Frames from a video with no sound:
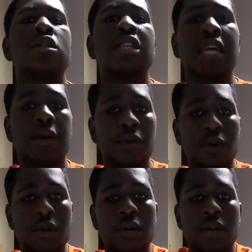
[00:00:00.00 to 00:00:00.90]
to carry
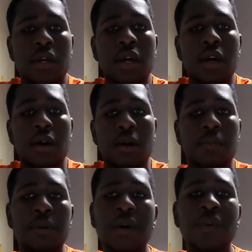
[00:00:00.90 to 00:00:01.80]
on.
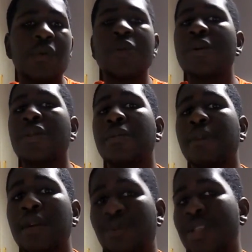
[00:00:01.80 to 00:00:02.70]
But we all know the
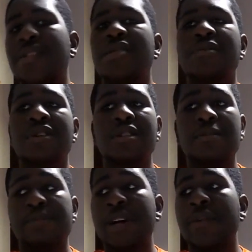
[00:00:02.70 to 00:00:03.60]
main reason is because
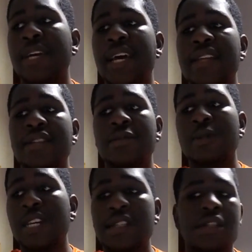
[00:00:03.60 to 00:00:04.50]
of Barry and his
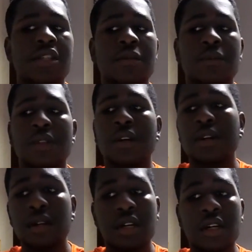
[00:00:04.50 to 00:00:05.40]
relationship with her.
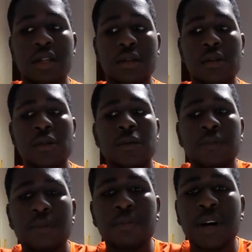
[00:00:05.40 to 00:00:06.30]
So,
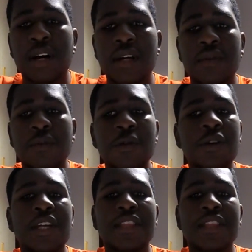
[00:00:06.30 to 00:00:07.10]
but we all know.